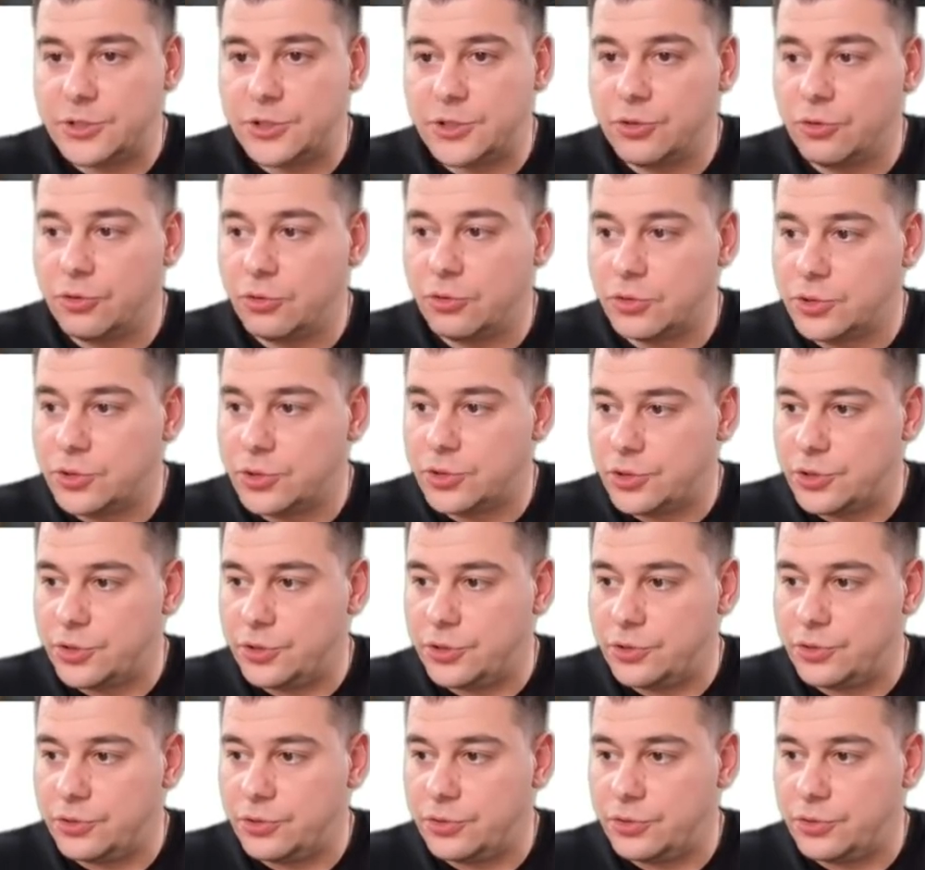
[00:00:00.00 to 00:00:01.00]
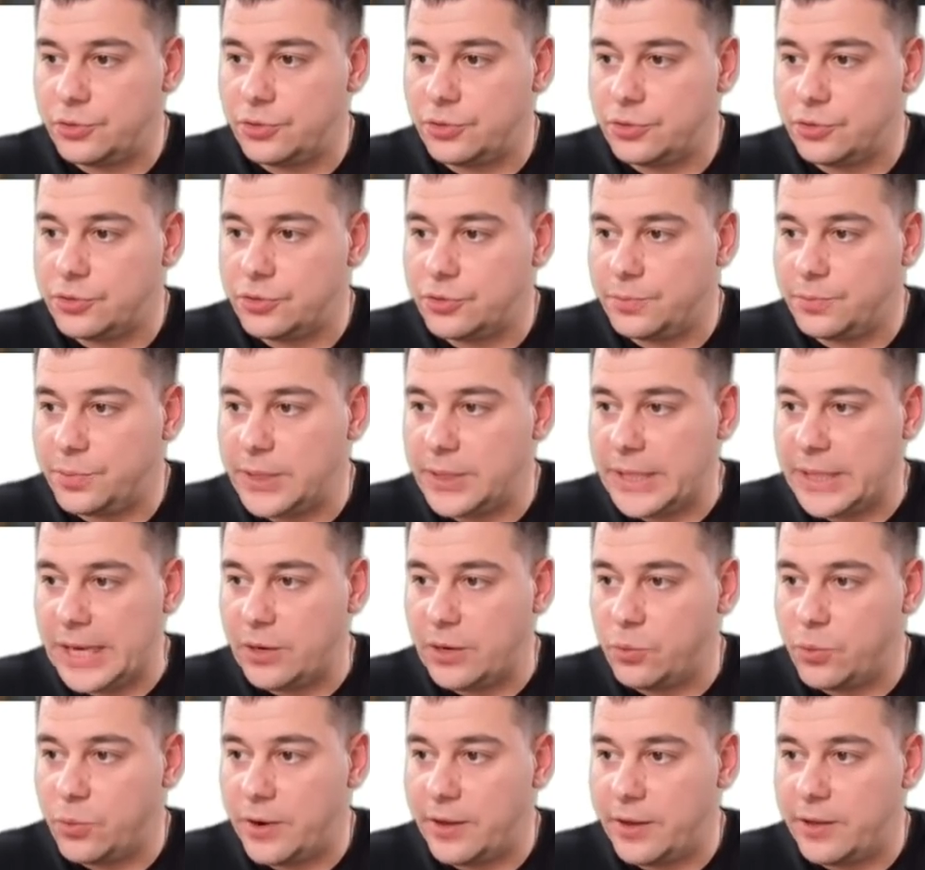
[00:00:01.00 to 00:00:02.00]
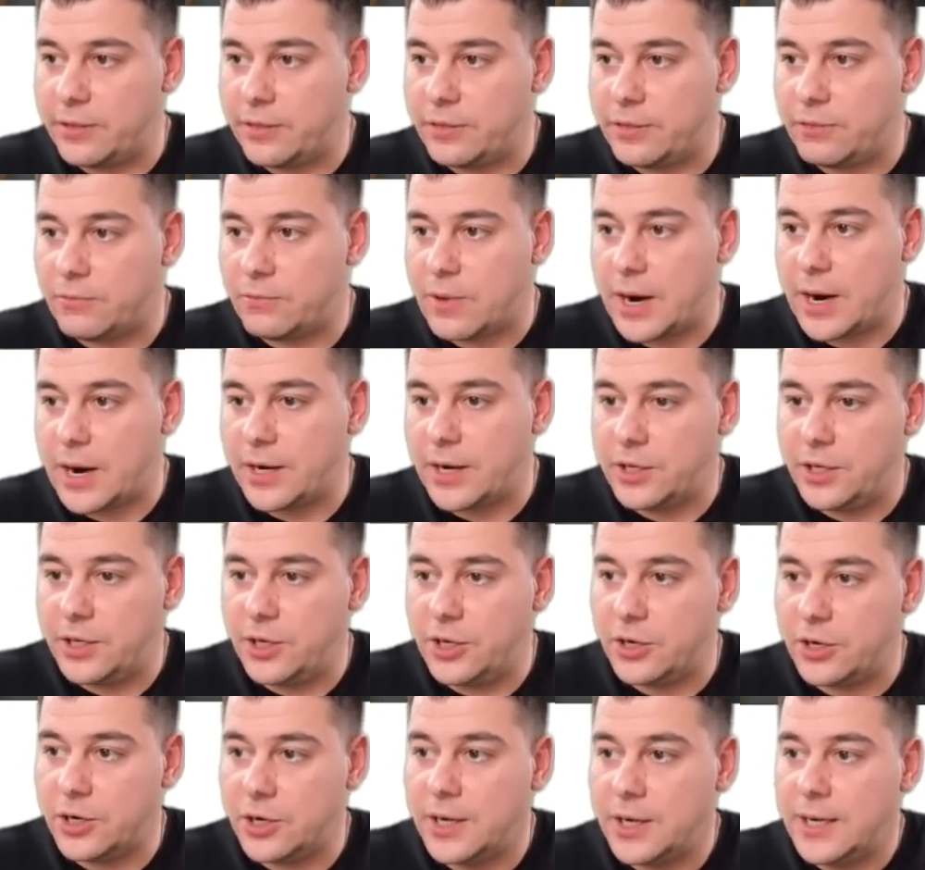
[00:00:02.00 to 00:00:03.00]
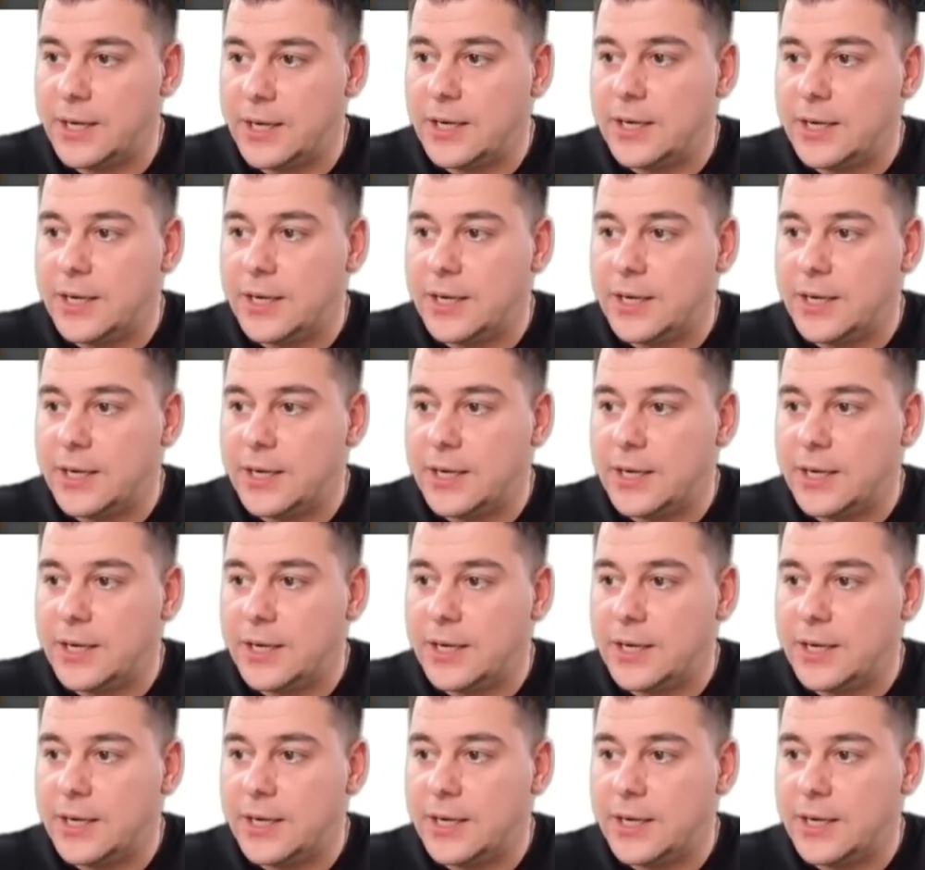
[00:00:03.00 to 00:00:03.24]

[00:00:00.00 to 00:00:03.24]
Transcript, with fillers: tools to to play with right here,